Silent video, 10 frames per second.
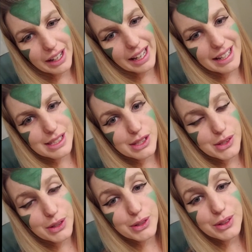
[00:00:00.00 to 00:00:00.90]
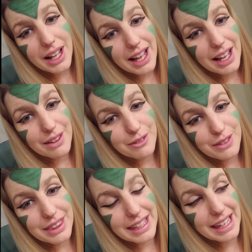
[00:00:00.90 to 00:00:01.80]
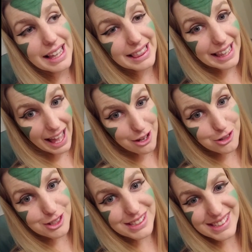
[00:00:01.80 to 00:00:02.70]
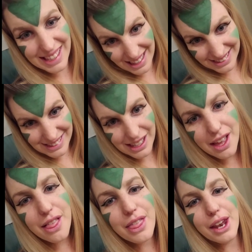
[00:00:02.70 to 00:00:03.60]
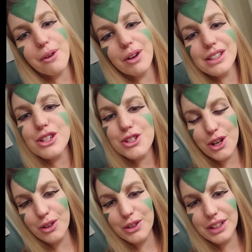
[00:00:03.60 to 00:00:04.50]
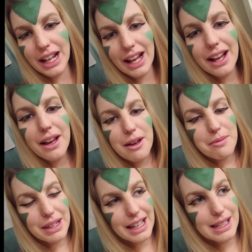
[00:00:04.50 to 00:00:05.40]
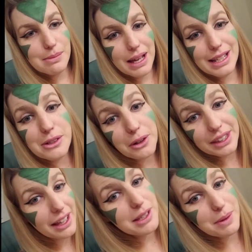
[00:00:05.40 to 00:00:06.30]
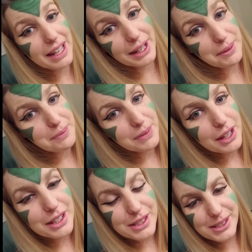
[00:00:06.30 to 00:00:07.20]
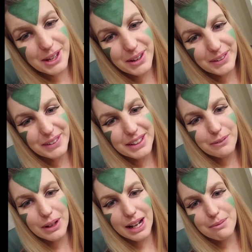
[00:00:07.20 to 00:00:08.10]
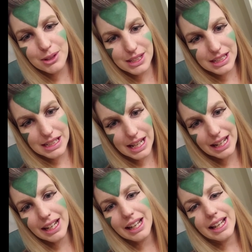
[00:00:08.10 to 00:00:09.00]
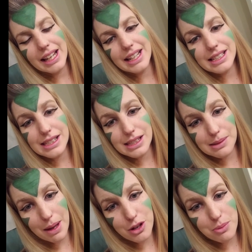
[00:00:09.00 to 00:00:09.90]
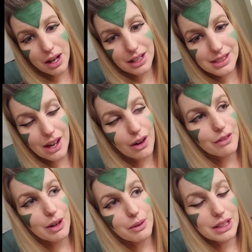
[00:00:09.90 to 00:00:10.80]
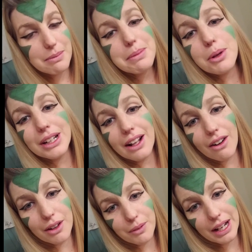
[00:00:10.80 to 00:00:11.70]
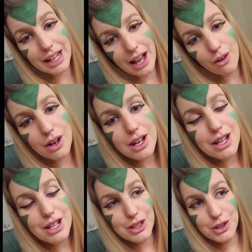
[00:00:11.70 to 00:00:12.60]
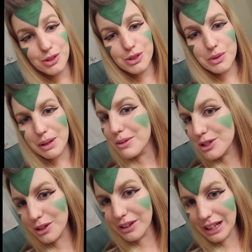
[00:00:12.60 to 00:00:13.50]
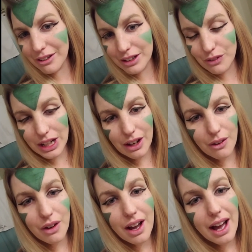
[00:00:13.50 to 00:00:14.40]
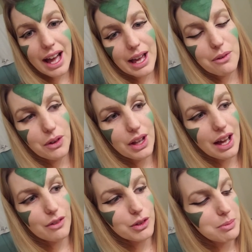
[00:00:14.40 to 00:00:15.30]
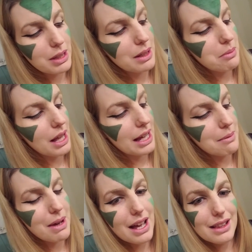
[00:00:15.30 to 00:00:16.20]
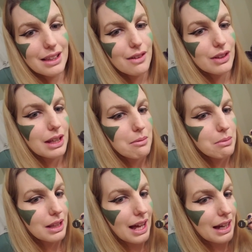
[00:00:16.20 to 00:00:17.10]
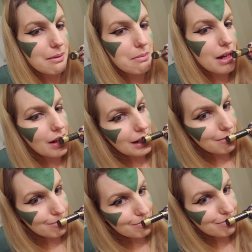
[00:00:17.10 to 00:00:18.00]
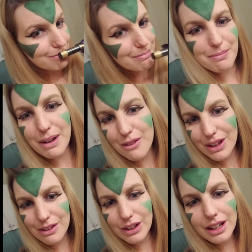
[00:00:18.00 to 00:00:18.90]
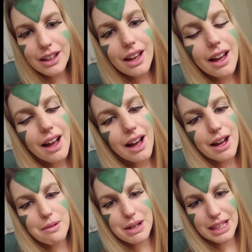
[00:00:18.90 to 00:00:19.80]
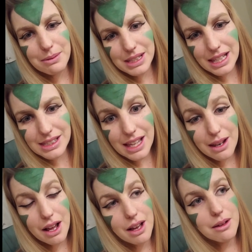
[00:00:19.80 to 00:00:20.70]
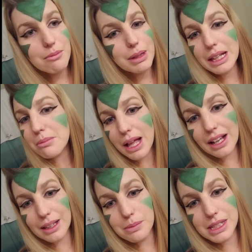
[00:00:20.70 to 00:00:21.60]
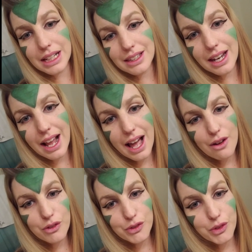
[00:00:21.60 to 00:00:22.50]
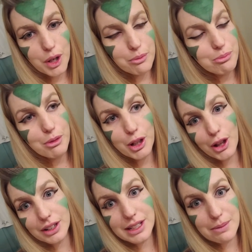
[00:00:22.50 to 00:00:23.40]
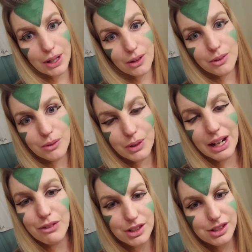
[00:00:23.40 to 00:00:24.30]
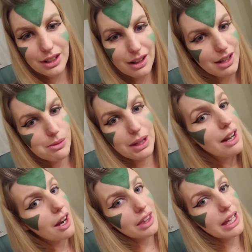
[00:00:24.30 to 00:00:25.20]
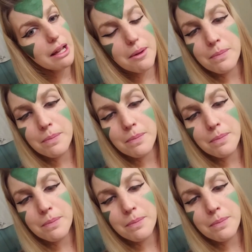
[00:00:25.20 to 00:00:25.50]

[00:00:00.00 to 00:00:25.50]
All right guys, so I do not have the LashSense that I want to show you today because mine is currently on its way here. So what I'm using today is Smashbox. However, I will not be putting it on right now due to what I'm gonna show you later in the video. I will, however, be applying my lovely Blackberry, mm-mm, my favorite, uh, my LipSense, and a plain black lipstick that I have from a long time ago when I first started cosplaying Harley.